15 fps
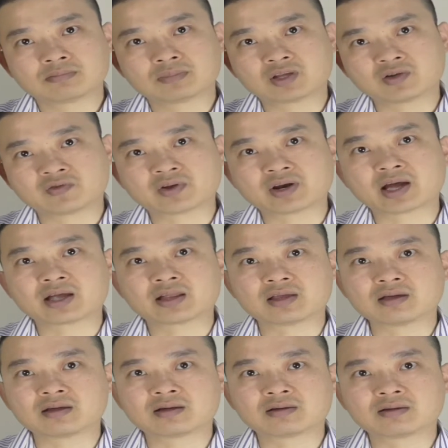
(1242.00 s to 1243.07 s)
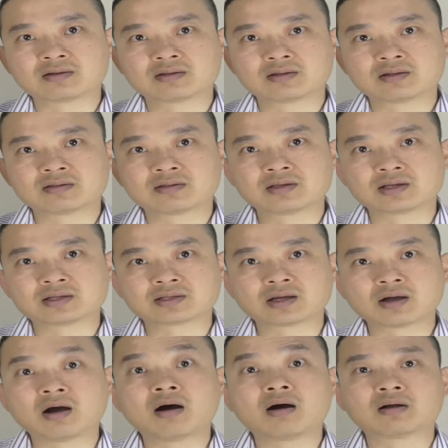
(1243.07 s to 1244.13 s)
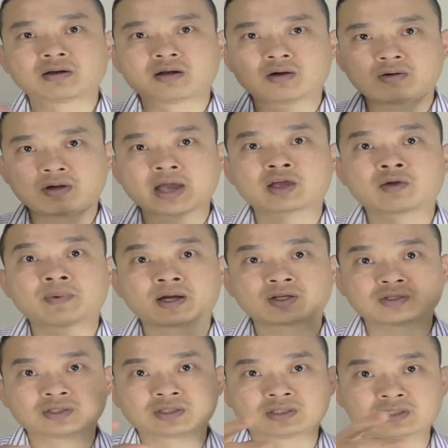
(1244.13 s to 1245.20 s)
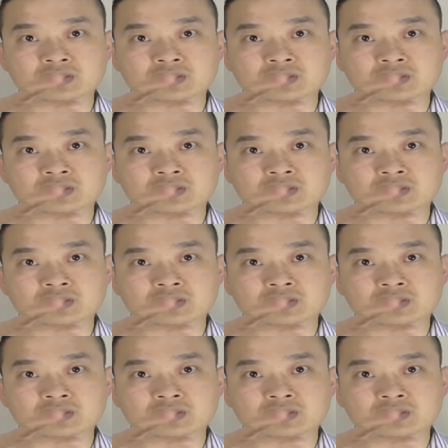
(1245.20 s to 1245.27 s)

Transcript: different idea and things like, oh no, acupuncture,